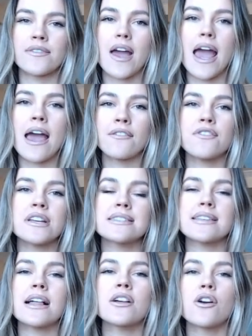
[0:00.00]
If every
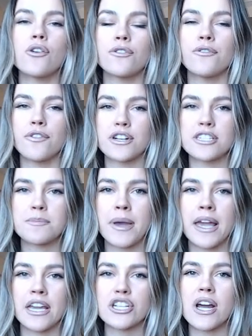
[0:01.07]
seller on the first
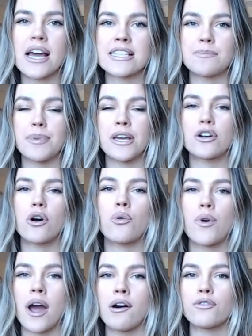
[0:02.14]
page has been
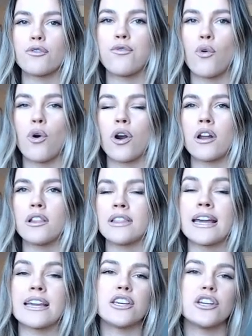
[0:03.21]
around for
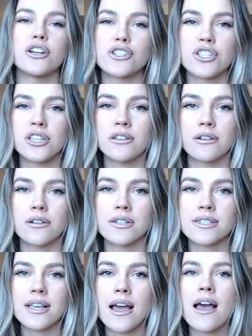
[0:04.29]
like years and
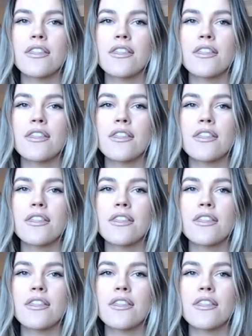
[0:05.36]
years,